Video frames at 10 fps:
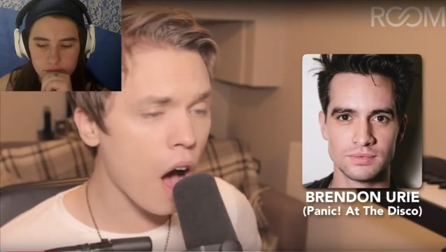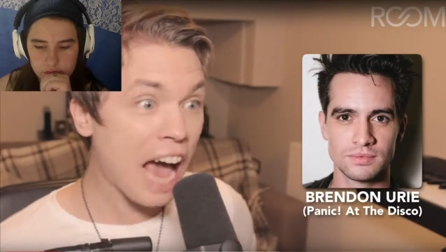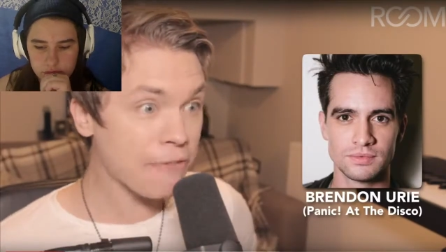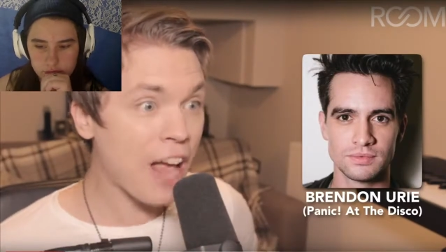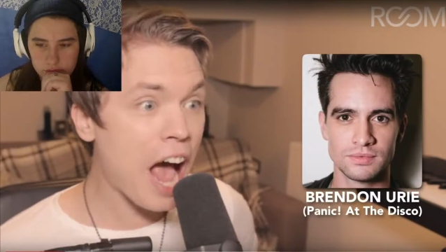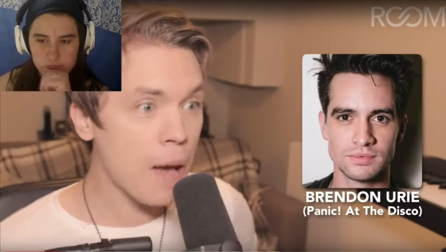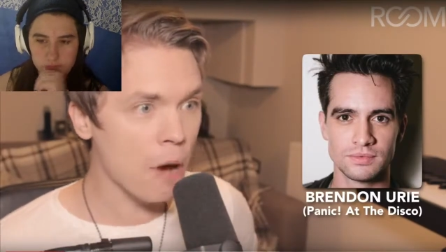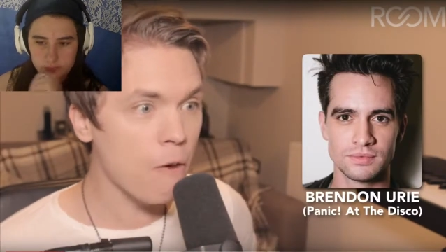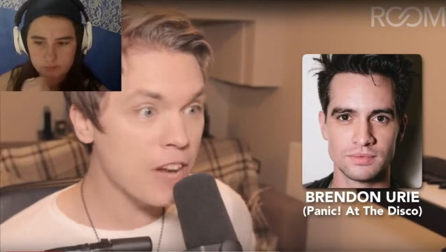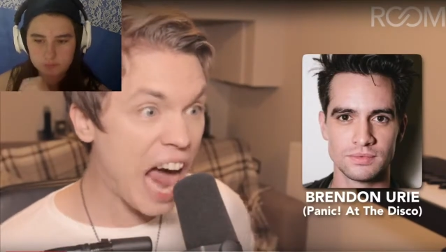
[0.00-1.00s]

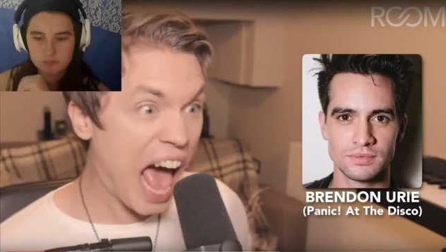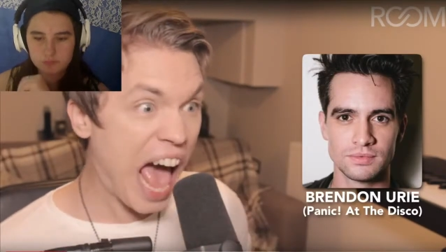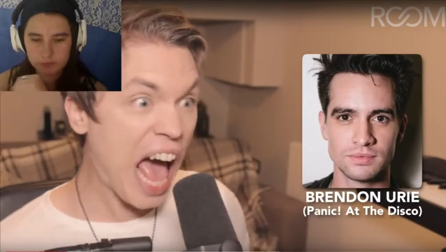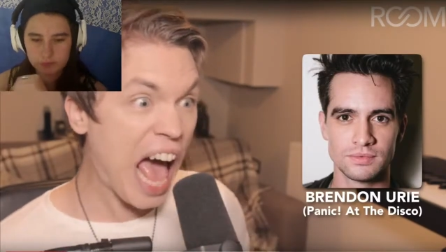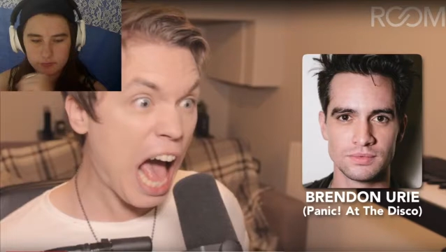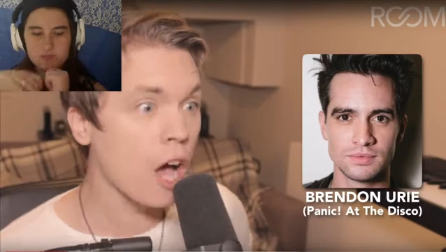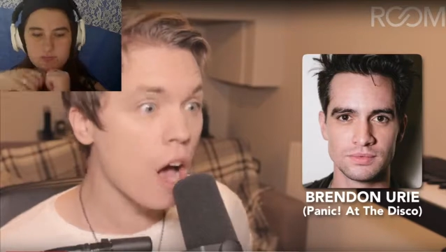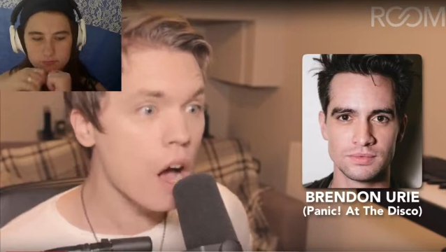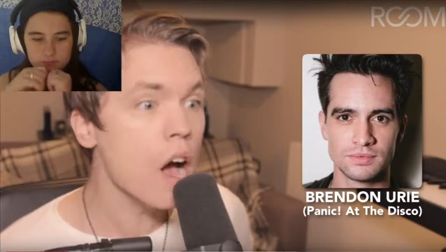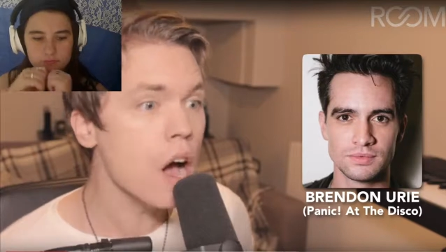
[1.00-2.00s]
Speaker 1: Lifetime of
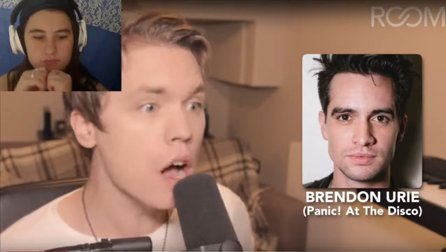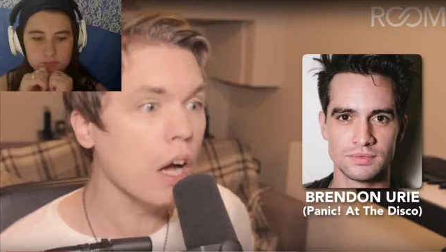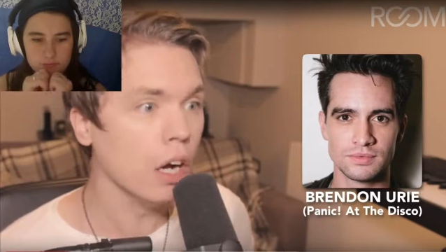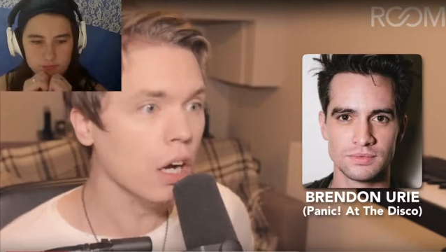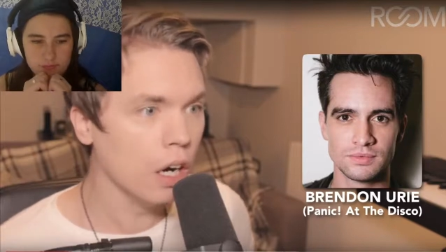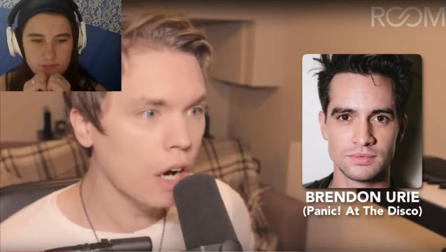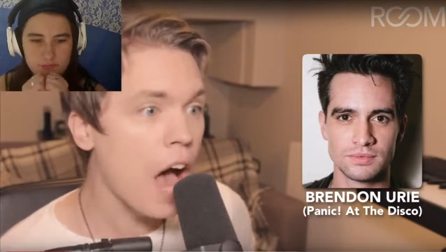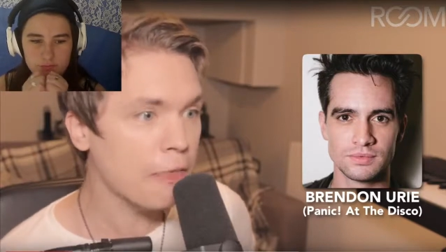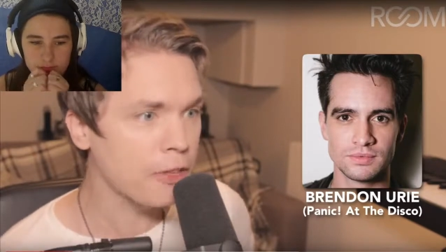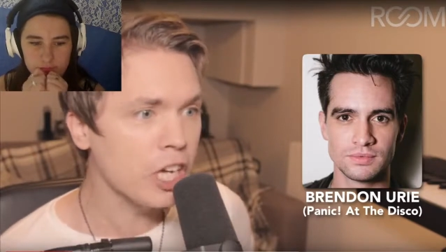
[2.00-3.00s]

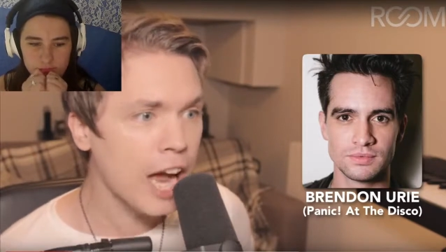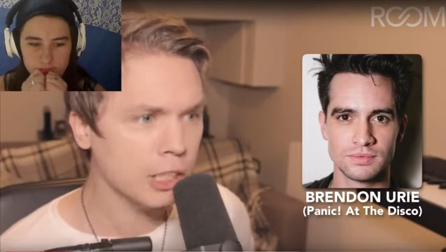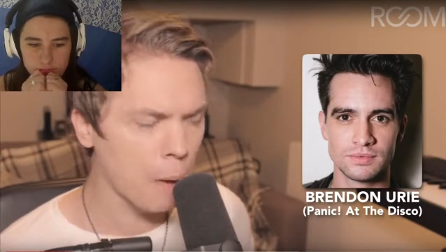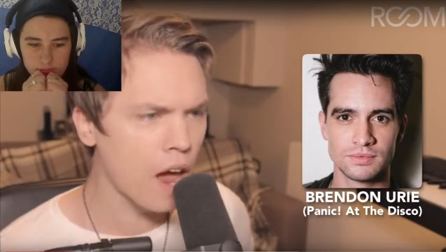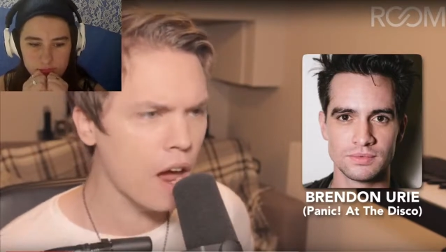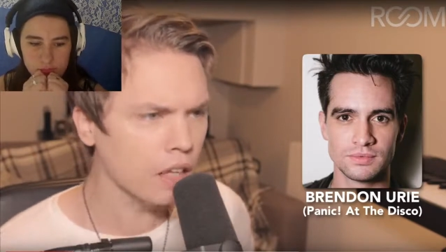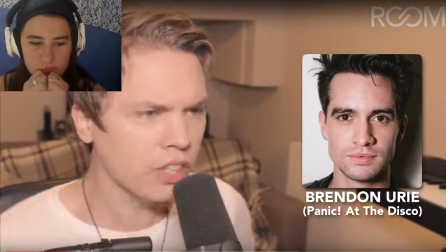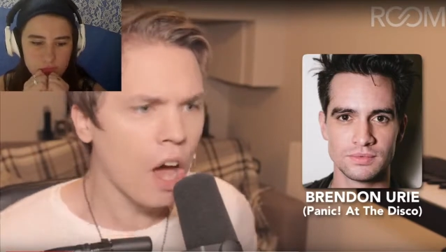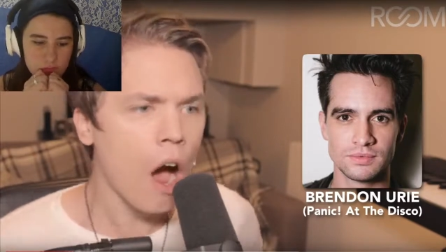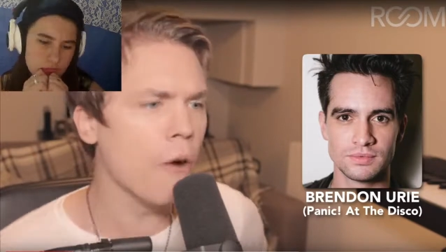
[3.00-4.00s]
laughter at the
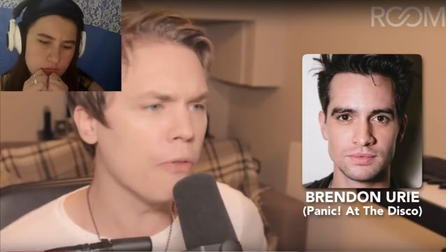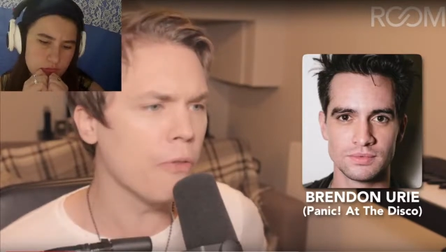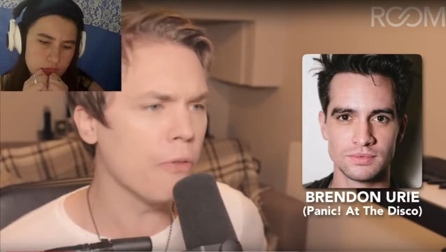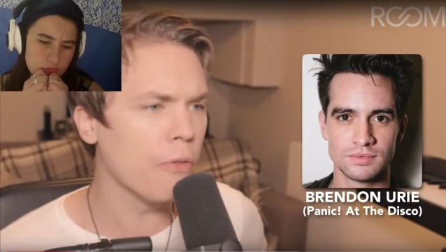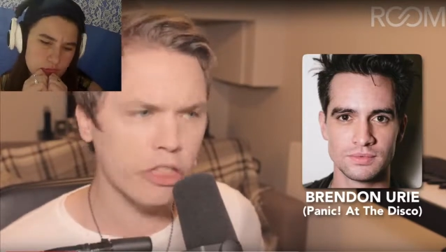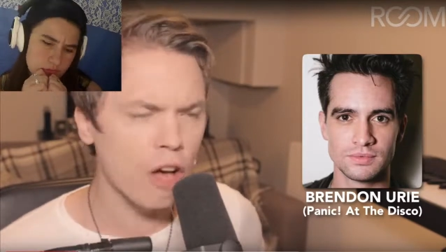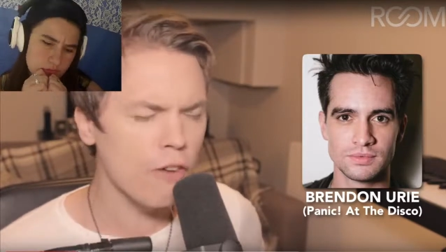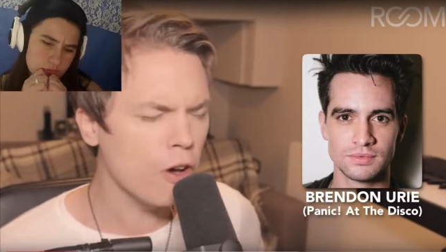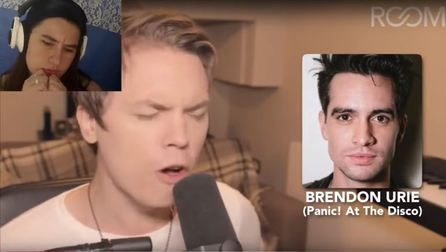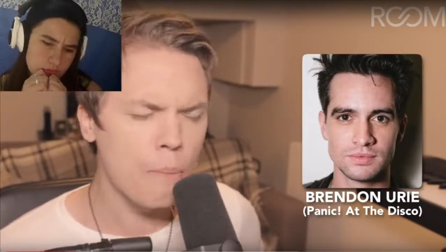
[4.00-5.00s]
expense of the death
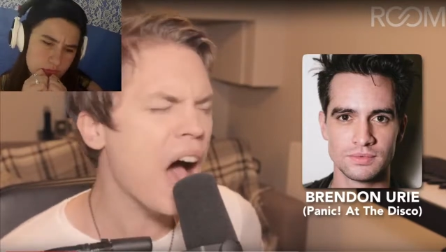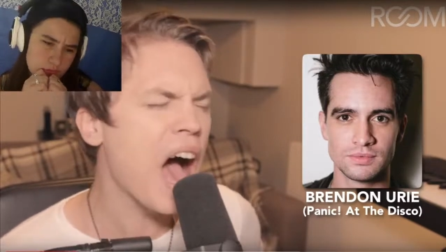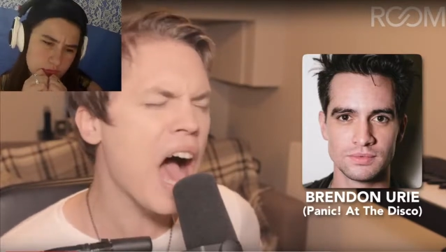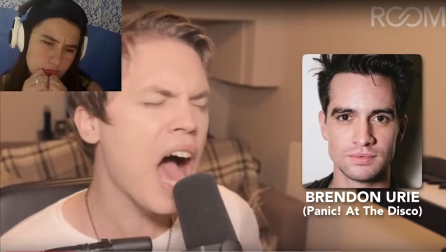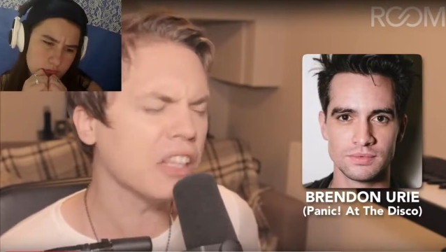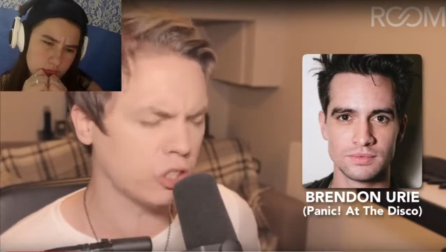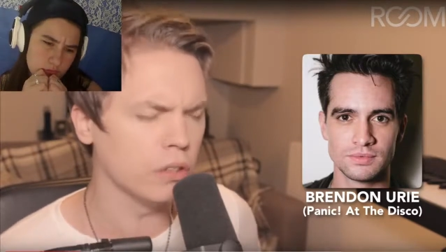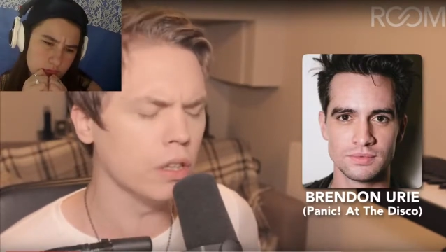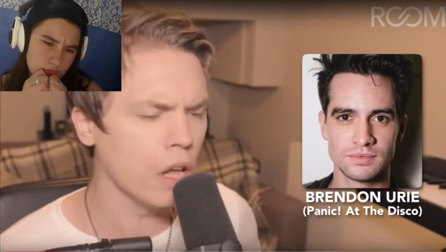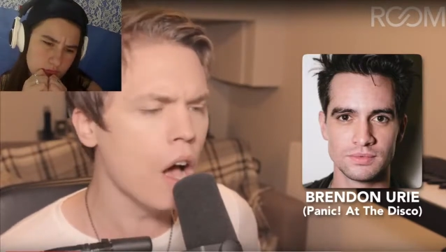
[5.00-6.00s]
of a
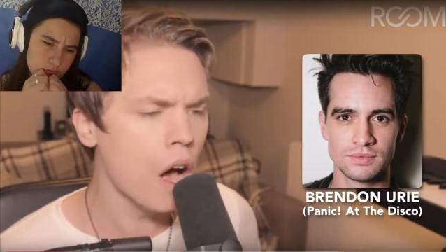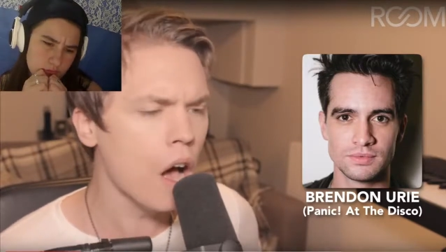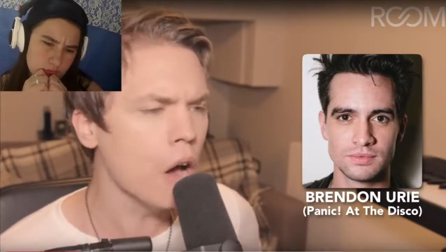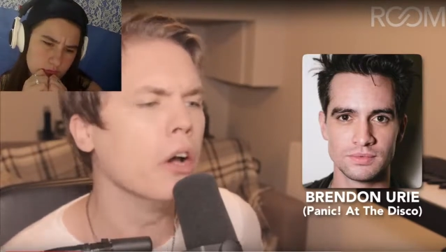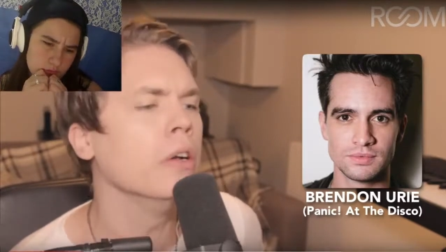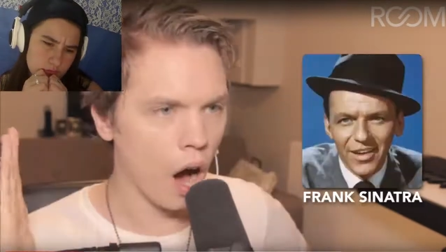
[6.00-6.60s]
bachelor.